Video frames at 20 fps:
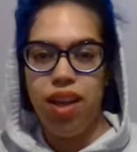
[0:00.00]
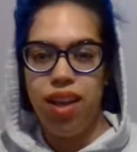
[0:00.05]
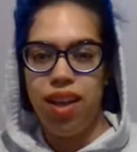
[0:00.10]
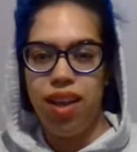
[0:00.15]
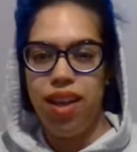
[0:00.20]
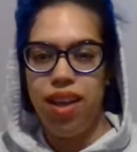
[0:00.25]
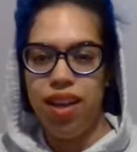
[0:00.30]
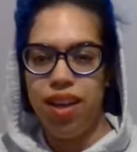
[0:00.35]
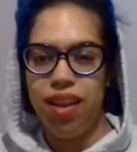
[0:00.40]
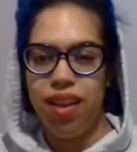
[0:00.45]

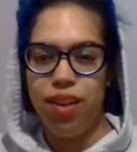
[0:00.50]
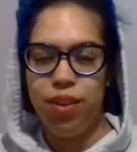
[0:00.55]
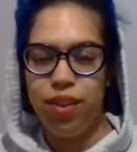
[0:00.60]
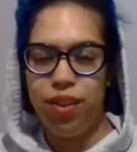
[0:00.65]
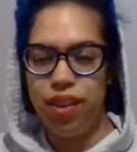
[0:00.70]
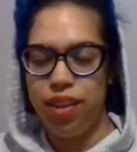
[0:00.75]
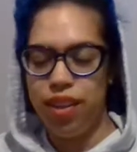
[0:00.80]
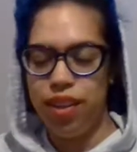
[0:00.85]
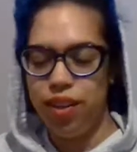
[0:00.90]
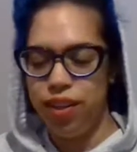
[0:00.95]
Hello,
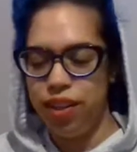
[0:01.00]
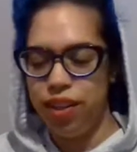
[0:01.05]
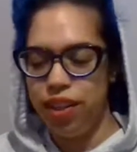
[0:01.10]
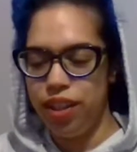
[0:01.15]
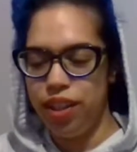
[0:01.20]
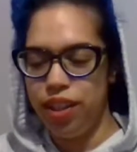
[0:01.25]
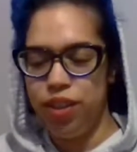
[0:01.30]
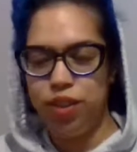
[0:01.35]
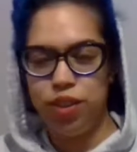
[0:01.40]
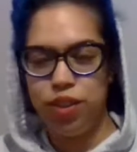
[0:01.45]
hello,
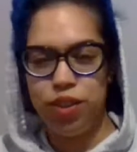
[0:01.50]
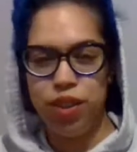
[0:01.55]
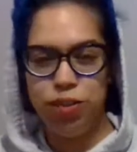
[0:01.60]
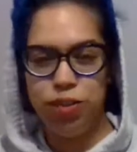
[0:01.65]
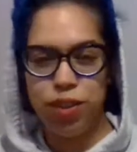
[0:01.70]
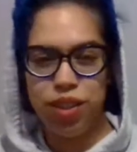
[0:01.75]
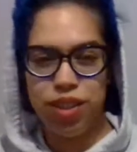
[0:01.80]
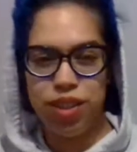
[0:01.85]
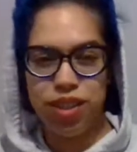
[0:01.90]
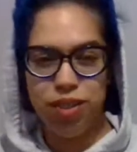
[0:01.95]
hello,
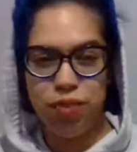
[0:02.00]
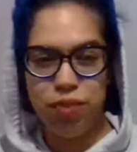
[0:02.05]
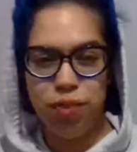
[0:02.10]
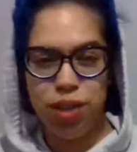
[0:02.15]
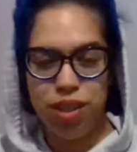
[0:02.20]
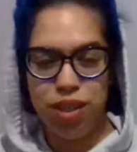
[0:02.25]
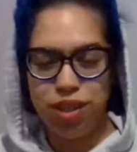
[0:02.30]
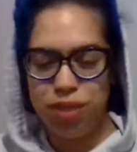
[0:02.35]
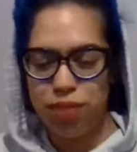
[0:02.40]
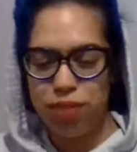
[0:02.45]
dreamers, and
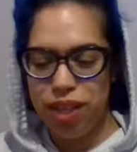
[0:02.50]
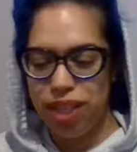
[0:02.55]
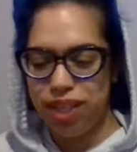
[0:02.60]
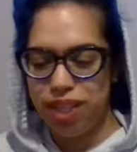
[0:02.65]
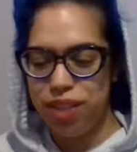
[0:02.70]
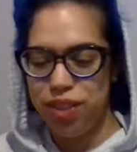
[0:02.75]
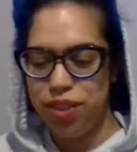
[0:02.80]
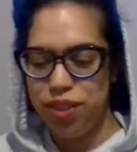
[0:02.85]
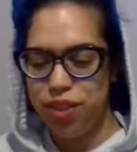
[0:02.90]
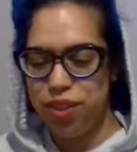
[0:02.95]
welcome back
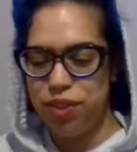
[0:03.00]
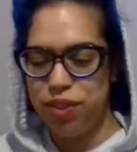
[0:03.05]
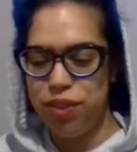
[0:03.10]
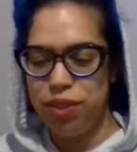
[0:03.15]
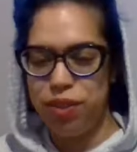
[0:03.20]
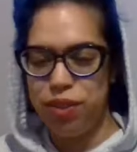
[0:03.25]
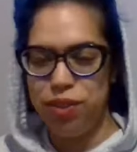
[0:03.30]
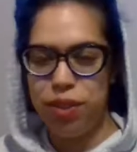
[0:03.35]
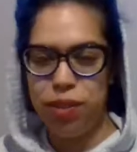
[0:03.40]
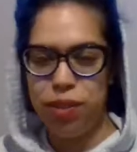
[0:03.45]
to Dream
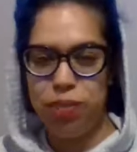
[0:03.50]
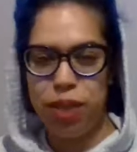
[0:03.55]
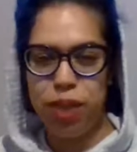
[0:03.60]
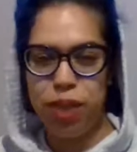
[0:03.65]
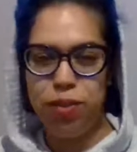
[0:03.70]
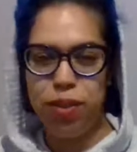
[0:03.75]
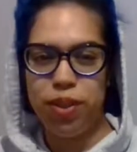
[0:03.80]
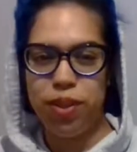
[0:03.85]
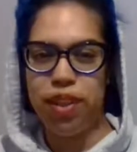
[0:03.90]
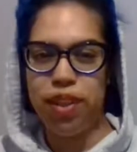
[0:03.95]
Queen by
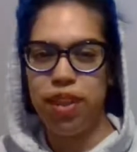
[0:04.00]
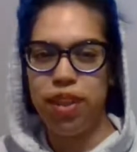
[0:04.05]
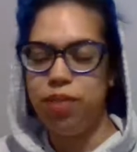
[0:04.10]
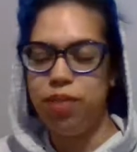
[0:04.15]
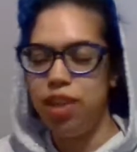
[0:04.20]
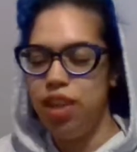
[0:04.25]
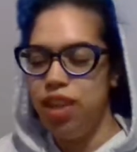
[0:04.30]
Perla.